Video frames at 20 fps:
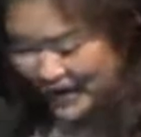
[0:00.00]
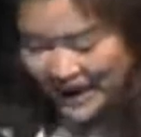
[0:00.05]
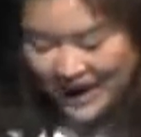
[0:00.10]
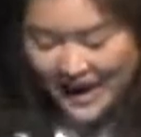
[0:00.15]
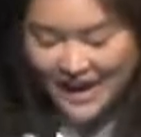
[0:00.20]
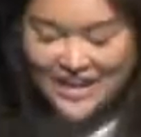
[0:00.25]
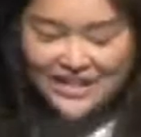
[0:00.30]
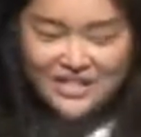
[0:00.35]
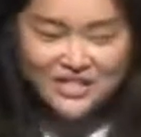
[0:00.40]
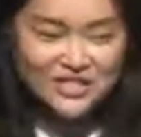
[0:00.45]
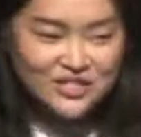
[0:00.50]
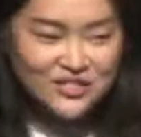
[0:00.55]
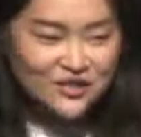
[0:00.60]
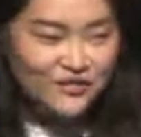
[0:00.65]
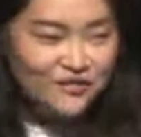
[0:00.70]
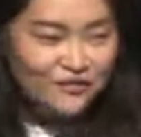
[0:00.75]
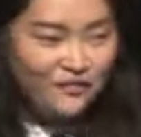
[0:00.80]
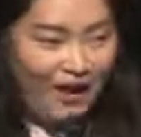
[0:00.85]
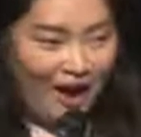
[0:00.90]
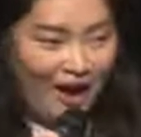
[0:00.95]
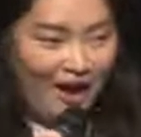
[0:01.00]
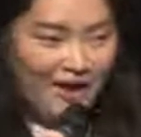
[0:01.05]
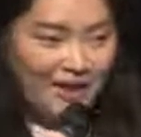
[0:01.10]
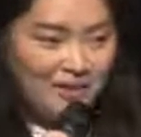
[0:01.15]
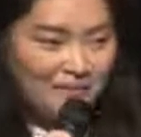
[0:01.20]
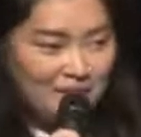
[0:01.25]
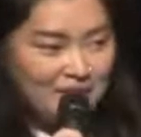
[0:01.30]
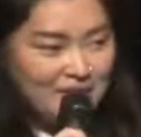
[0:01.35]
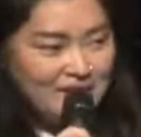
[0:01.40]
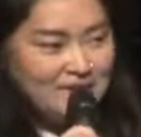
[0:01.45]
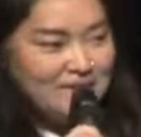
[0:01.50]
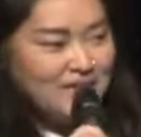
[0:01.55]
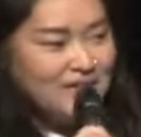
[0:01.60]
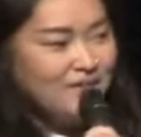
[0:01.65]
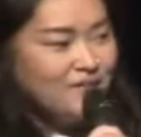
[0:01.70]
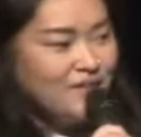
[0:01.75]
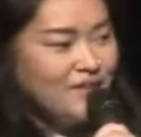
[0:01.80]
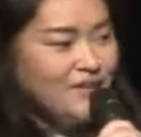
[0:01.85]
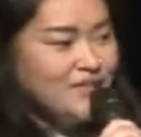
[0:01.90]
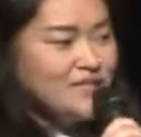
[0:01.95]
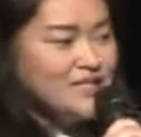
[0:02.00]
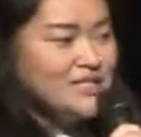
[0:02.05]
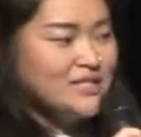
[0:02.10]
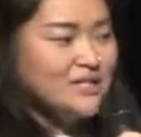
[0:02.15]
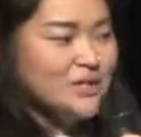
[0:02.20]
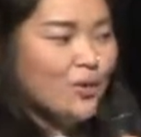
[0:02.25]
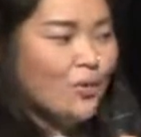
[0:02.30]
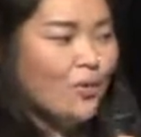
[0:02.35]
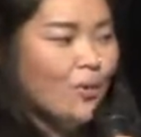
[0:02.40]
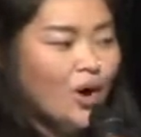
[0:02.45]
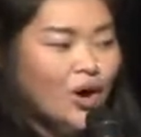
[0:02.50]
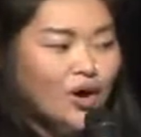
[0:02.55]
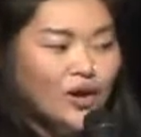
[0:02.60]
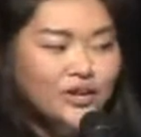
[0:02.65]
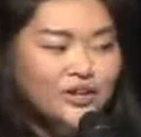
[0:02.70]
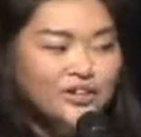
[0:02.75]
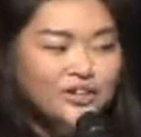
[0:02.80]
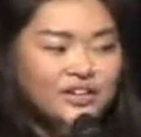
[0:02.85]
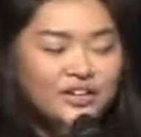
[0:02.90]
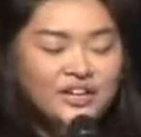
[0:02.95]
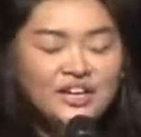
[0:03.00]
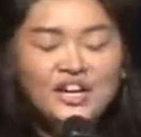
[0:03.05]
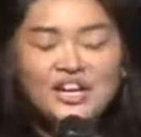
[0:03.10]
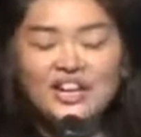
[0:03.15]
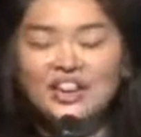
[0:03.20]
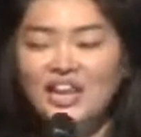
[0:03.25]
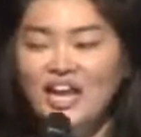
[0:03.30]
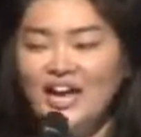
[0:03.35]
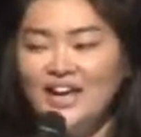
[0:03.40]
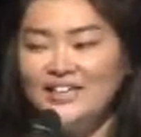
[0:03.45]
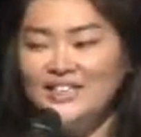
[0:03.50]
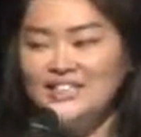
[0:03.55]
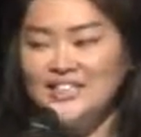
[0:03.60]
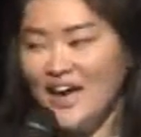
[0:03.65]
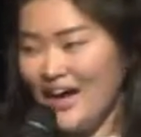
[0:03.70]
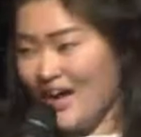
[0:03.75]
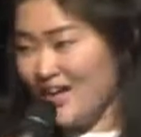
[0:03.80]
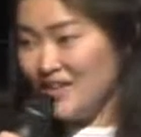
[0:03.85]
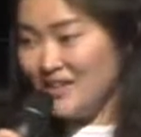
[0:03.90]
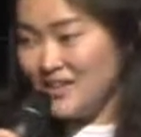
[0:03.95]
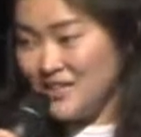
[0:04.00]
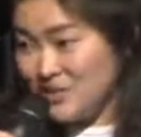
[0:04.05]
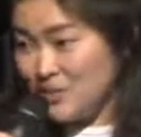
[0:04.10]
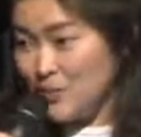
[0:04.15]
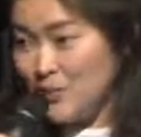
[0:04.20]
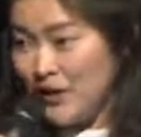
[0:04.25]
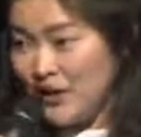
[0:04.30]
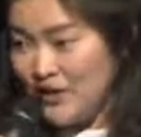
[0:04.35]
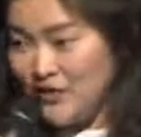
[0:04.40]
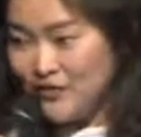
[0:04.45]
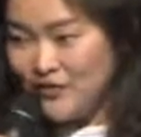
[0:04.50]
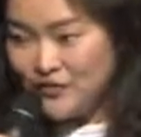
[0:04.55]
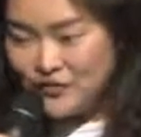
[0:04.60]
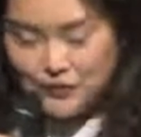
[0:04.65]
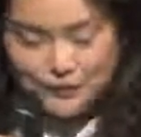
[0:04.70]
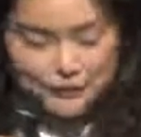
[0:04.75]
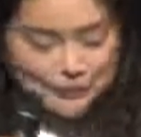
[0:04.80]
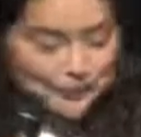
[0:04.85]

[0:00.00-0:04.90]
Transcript: is to find myself a squad like Taylor Swift.